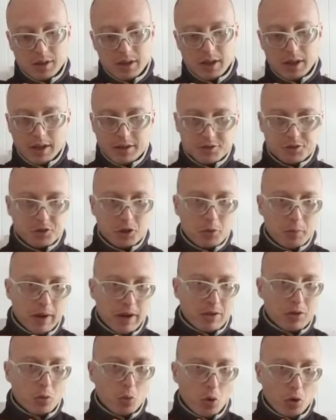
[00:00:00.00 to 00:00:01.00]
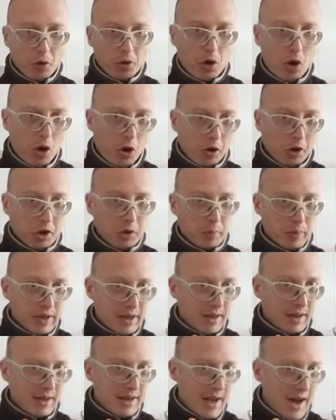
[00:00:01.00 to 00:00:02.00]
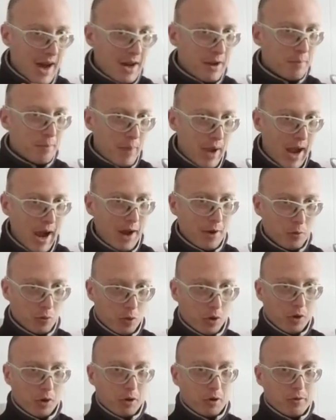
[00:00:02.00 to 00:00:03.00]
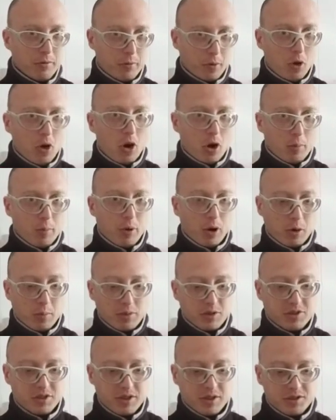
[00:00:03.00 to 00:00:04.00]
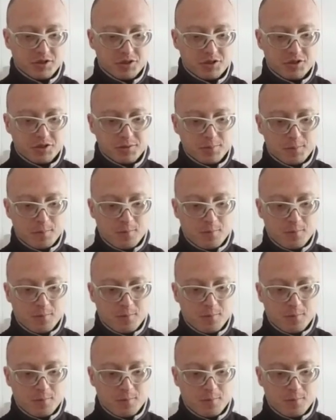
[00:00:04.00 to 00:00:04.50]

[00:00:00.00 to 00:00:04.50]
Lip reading: and so made the word argument not a bad word for our purposes.